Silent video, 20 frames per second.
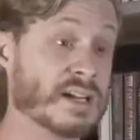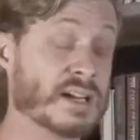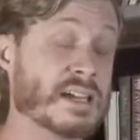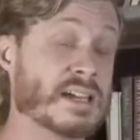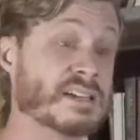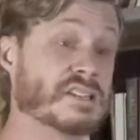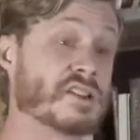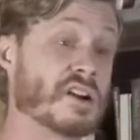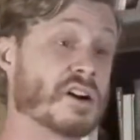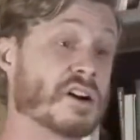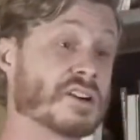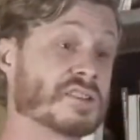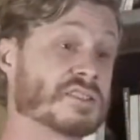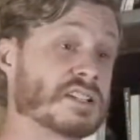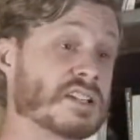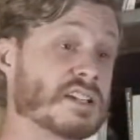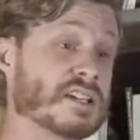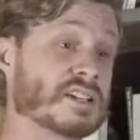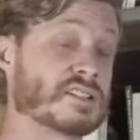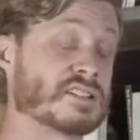He's
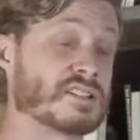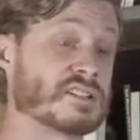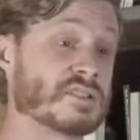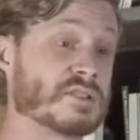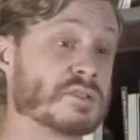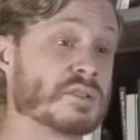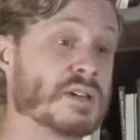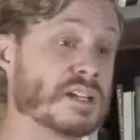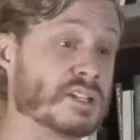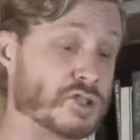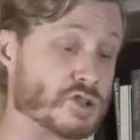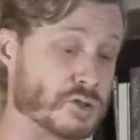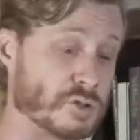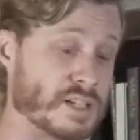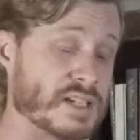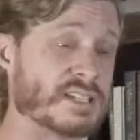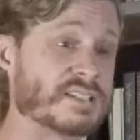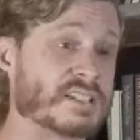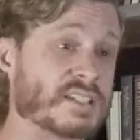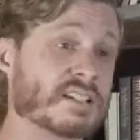causing us to
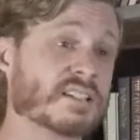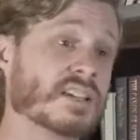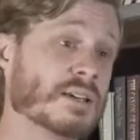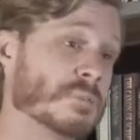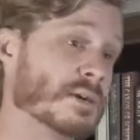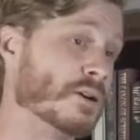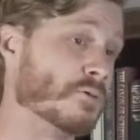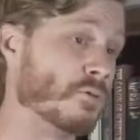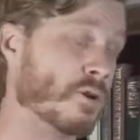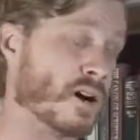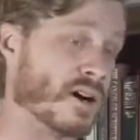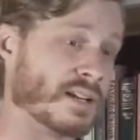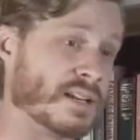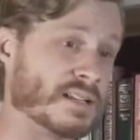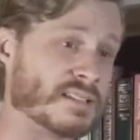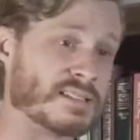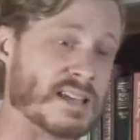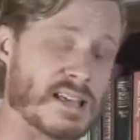increasingly be one.